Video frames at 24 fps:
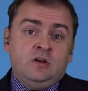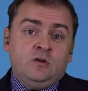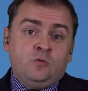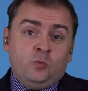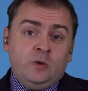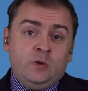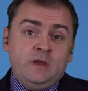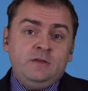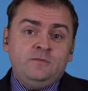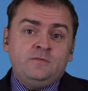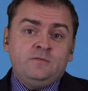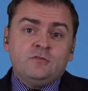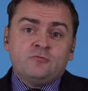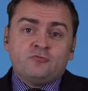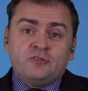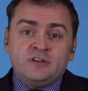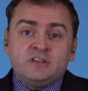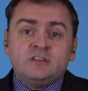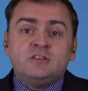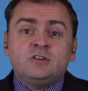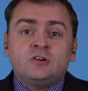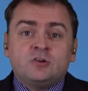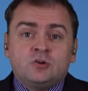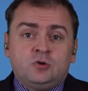we've
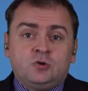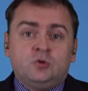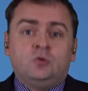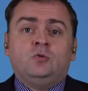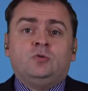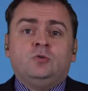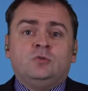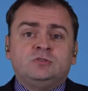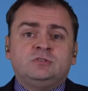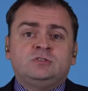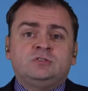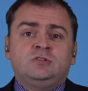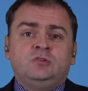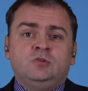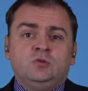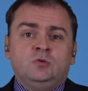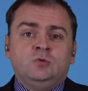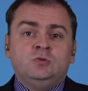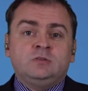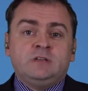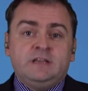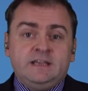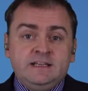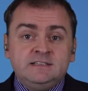written a course
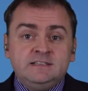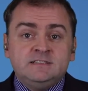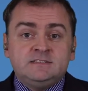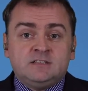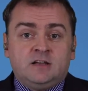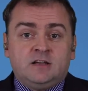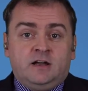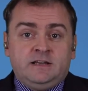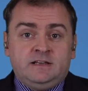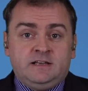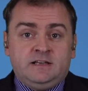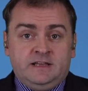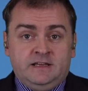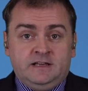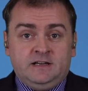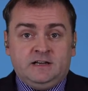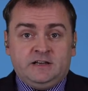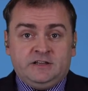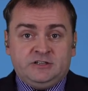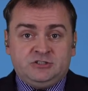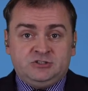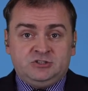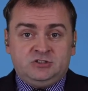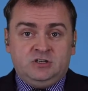called Inside
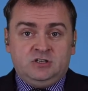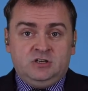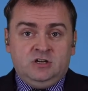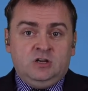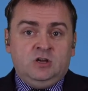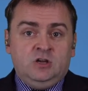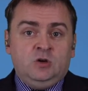English,